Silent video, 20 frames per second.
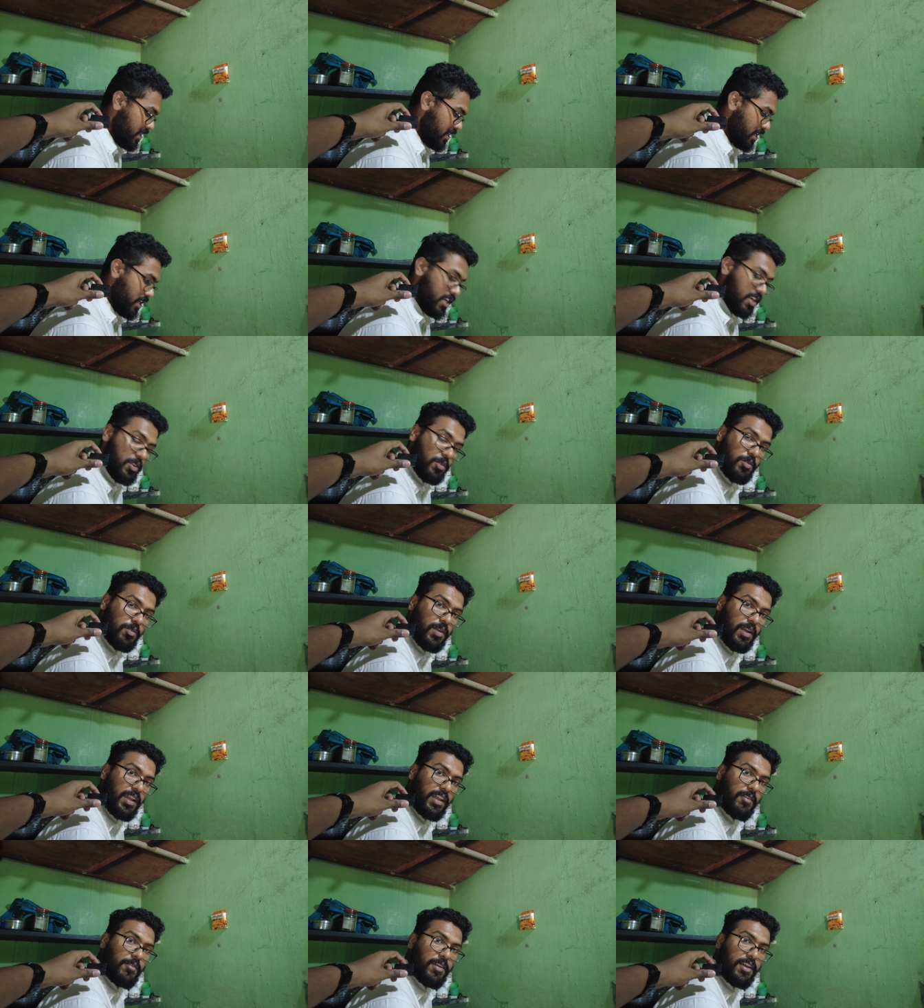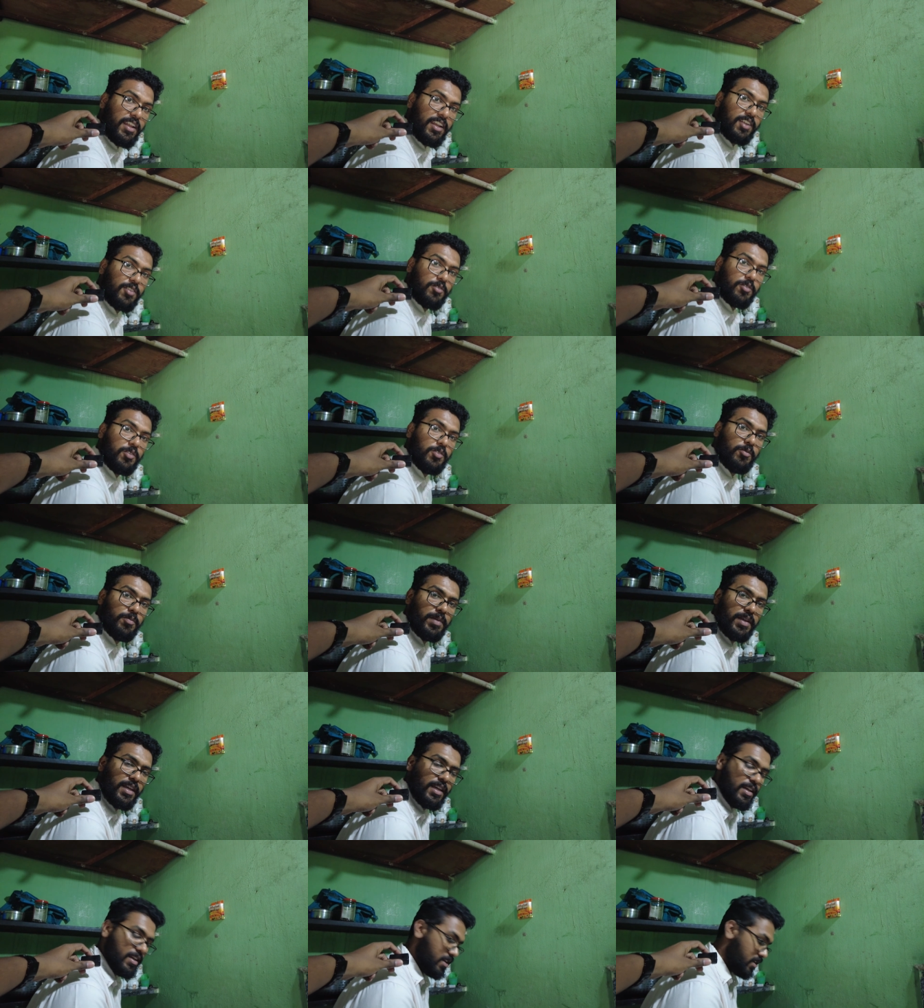near to anywhere to U
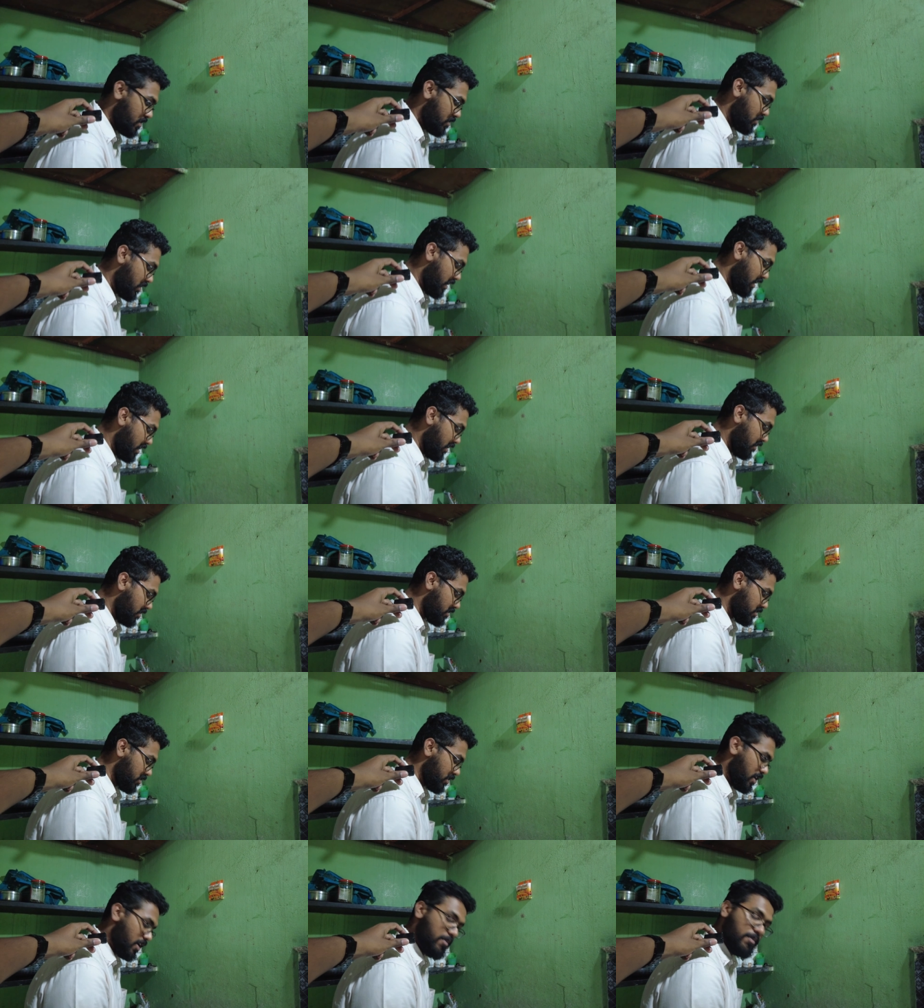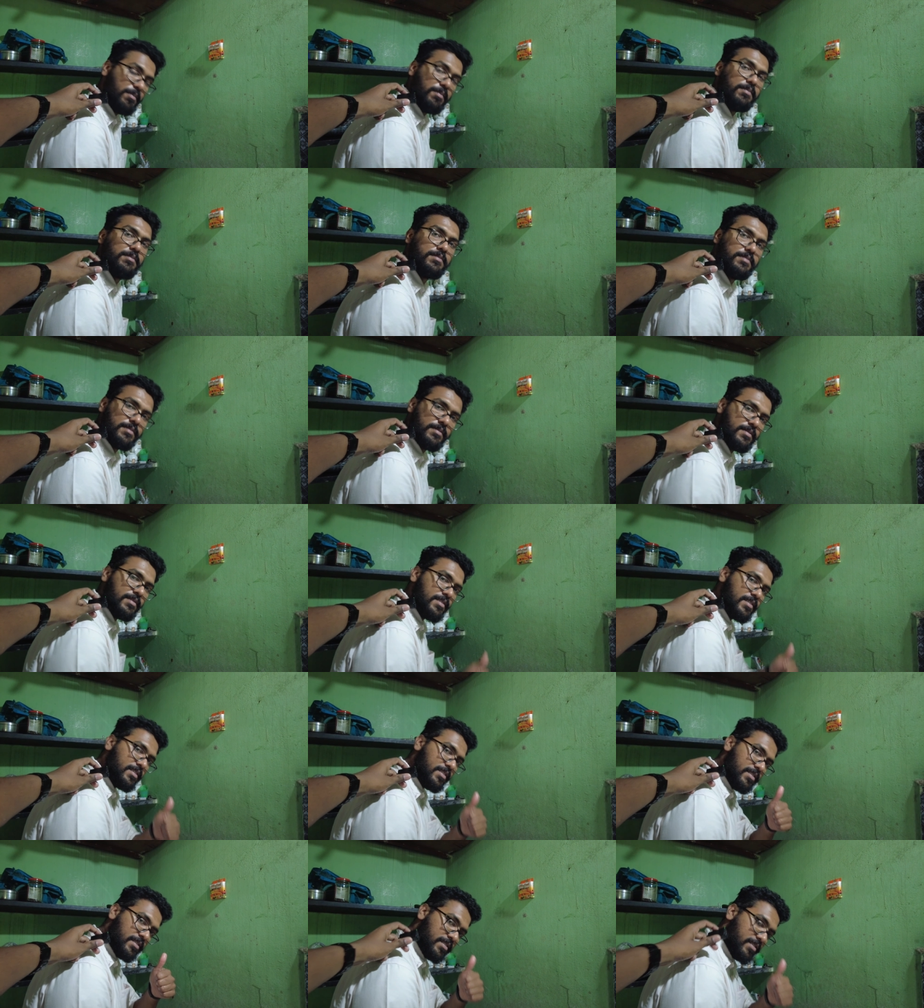P, you just can also come. come. Yeah,
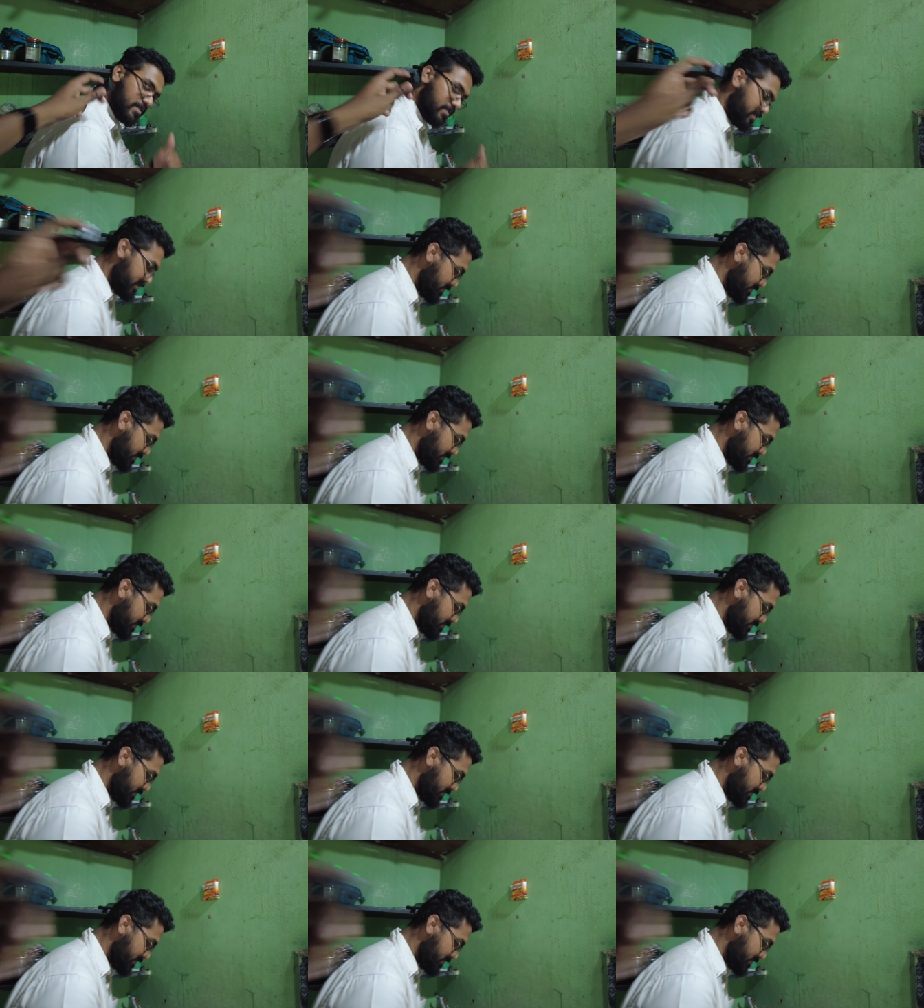yeah, yeah.